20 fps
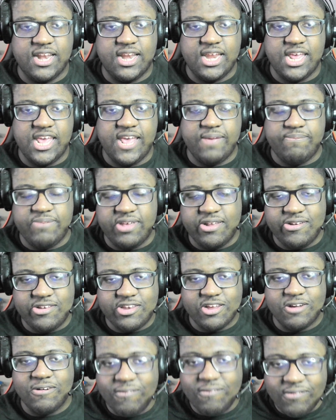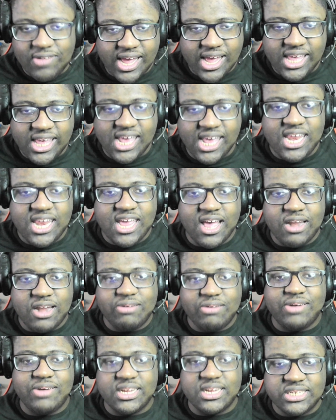If you don't like any other
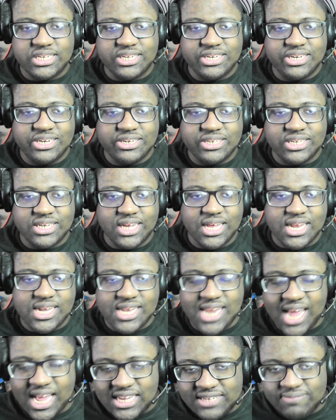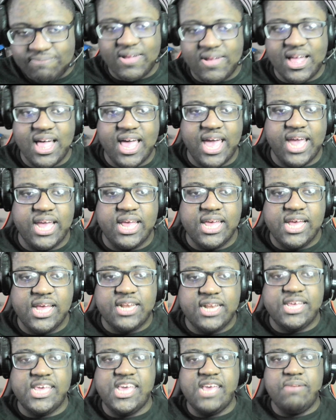wrestlers, that's fine.
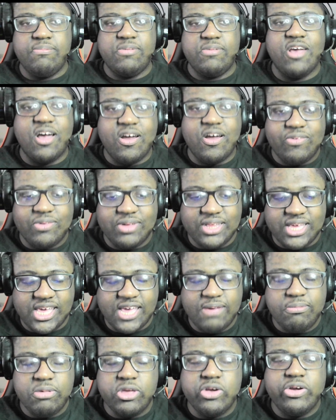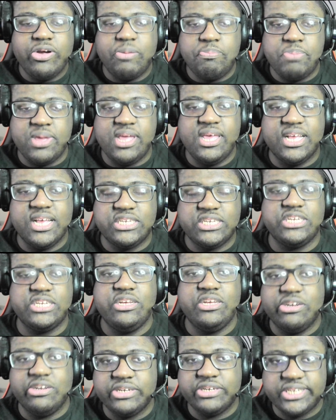Keep your opinions to
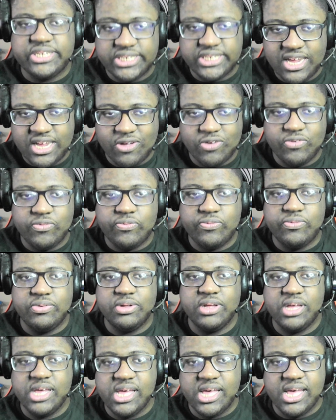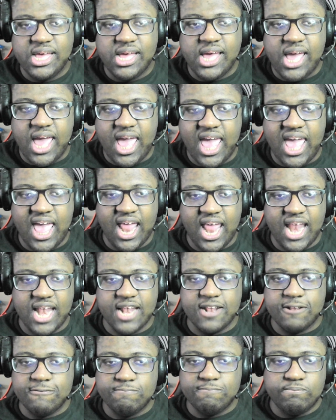yourself. And
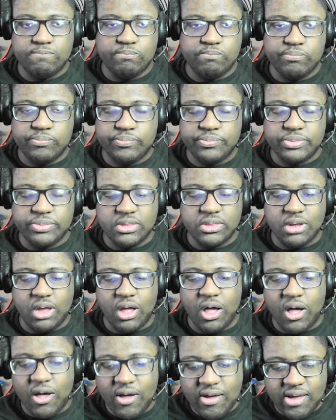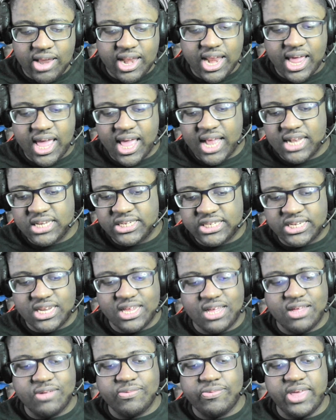all that
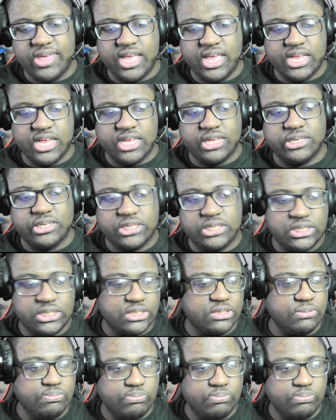stuff is,